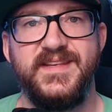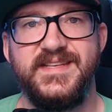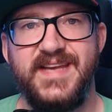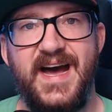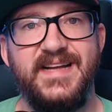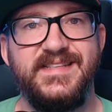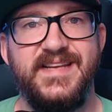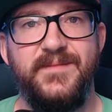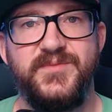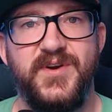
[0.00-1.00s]
this
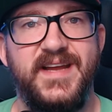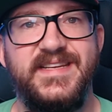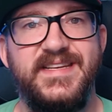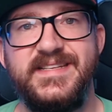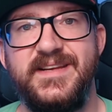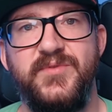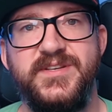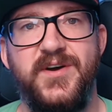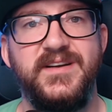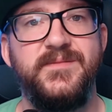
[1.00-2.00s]
concept or ideas that we
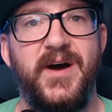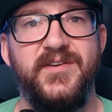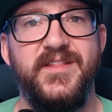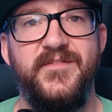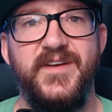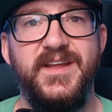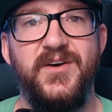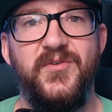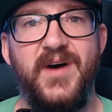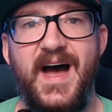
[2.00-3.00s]
talked about in the video,